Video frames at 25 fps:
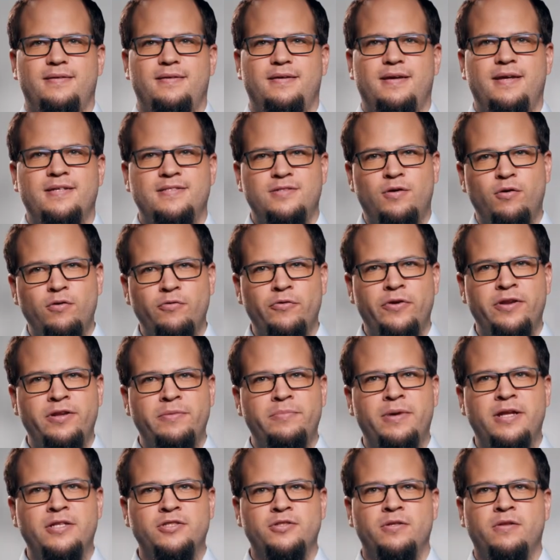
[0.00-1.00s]
As already
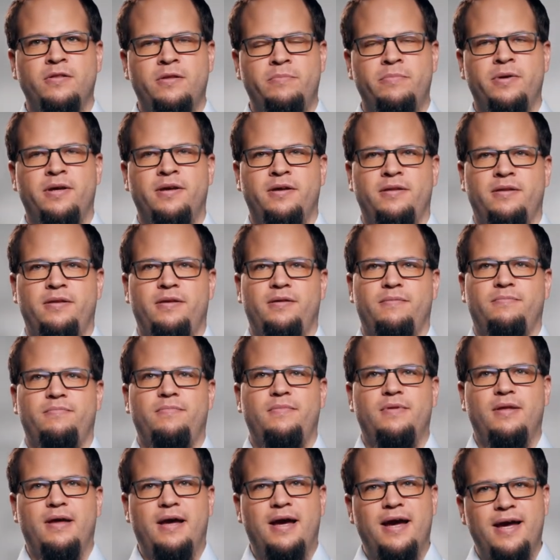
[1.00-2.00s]
mentioned in the beginning,
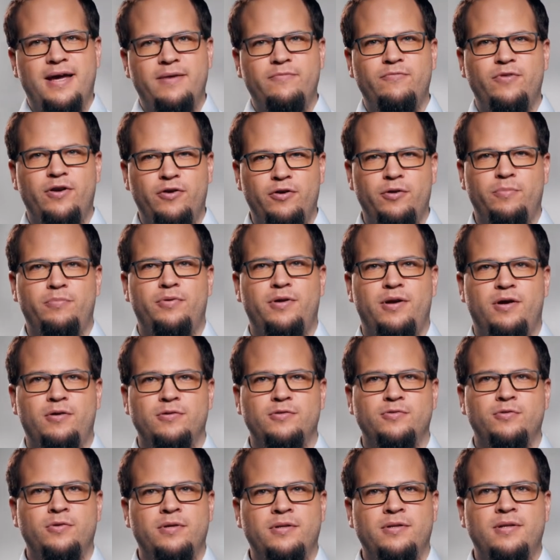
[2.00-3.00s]
I am very proud
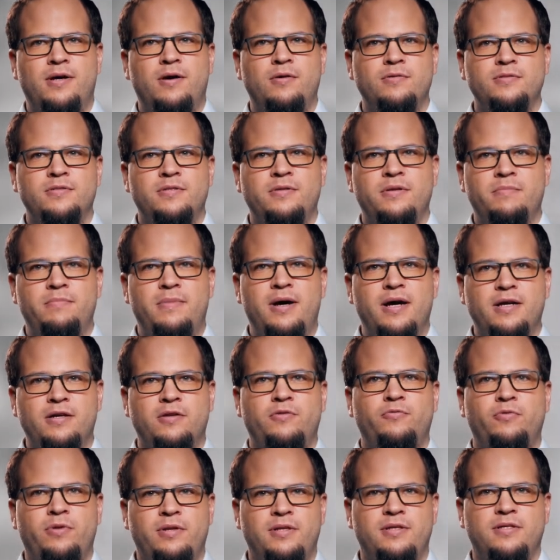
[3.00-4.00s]
to announce the market
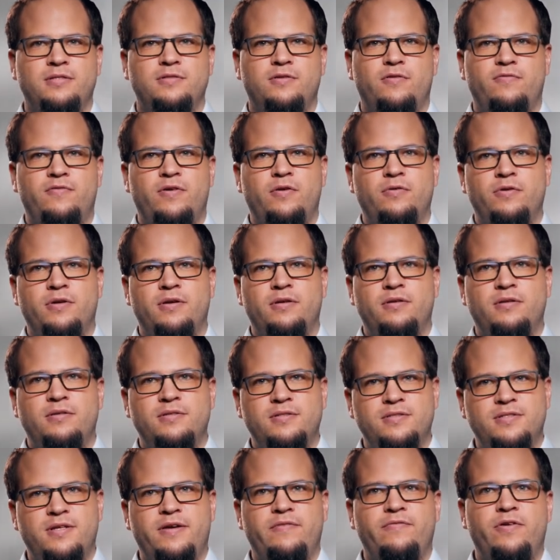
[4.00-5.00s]
release of our
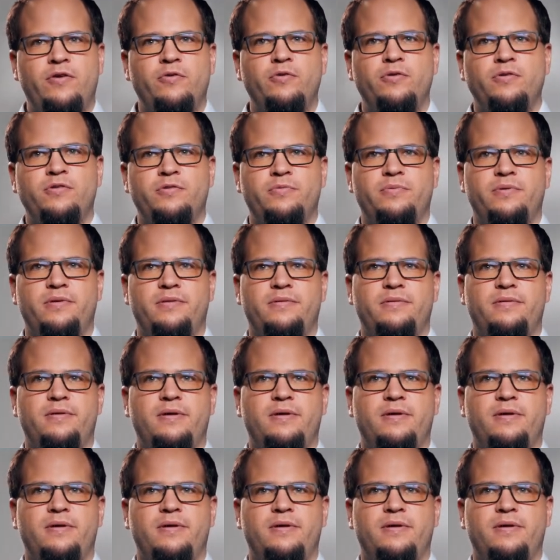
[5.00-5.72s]
SciVario Twin,